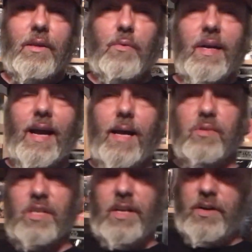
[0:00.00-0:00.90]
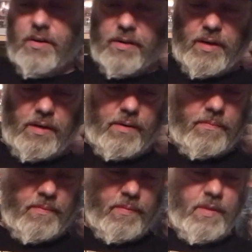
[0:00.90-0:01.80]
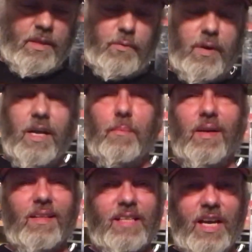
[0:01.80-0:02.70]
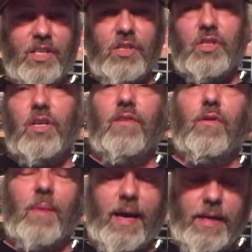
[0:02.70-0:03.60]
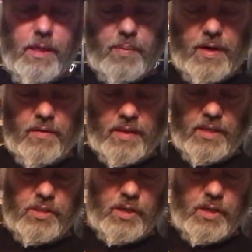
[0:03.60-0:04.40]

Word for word: rehab center, the rehabilitation center for my hip and everything.